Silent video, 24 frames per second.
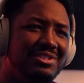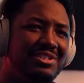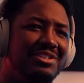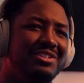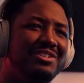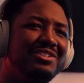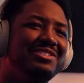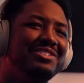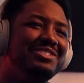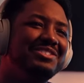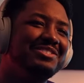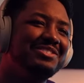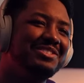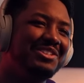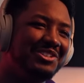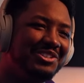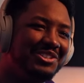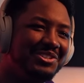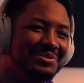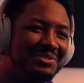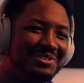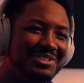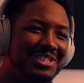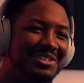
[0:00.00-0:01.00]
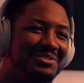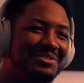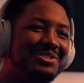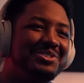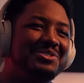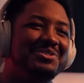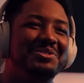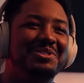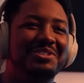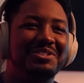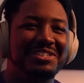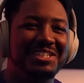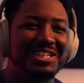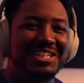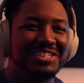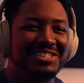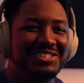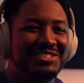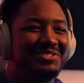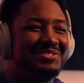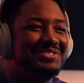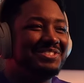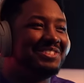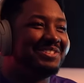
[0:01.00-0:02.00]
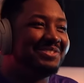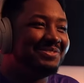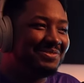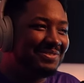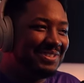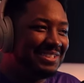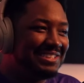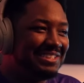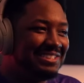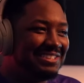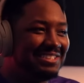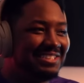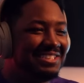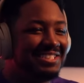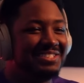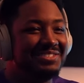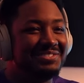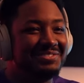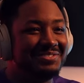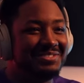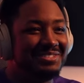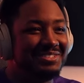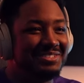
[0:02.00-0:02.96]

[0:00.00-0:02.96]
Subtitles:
Girl, you know you want that record light on with your freaky self.